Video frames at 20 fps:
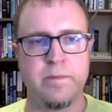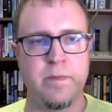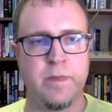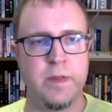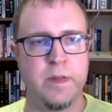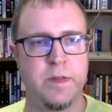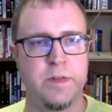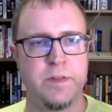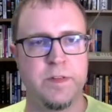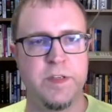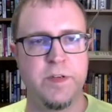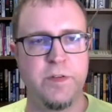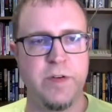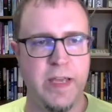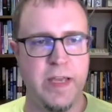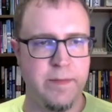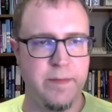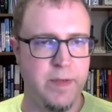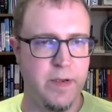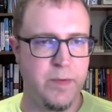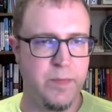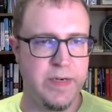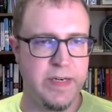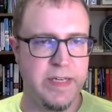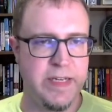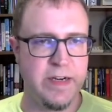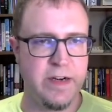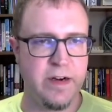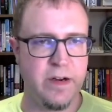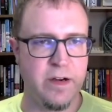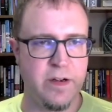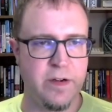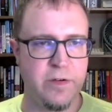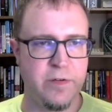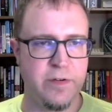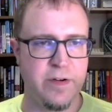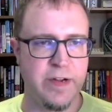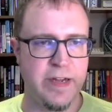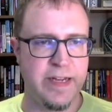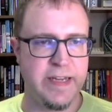With the new name, and we need an on
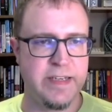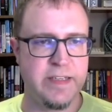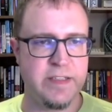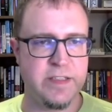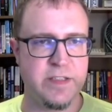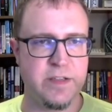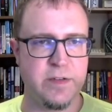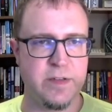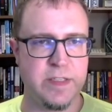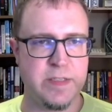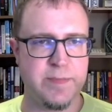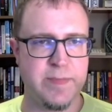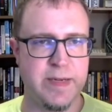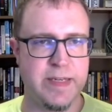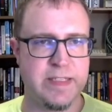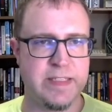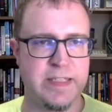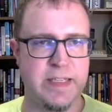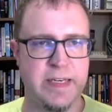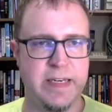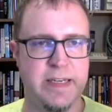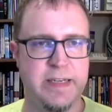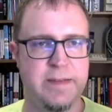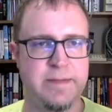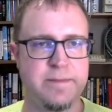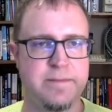create, so let's pass that in.